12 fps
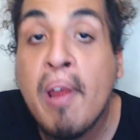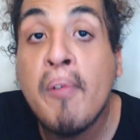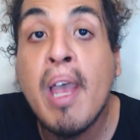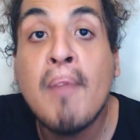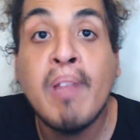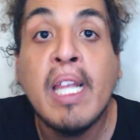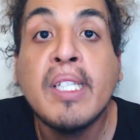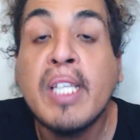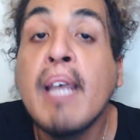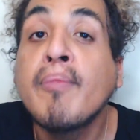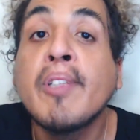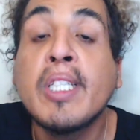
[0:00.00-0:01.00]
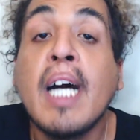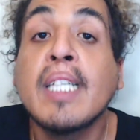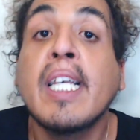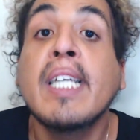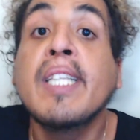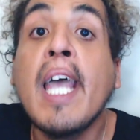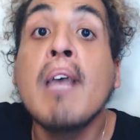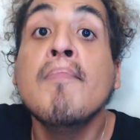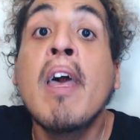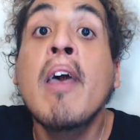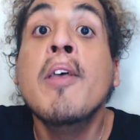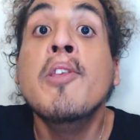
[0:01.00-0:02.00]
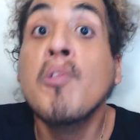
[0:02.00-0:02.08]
Pierrot plays games with Sasuke's name,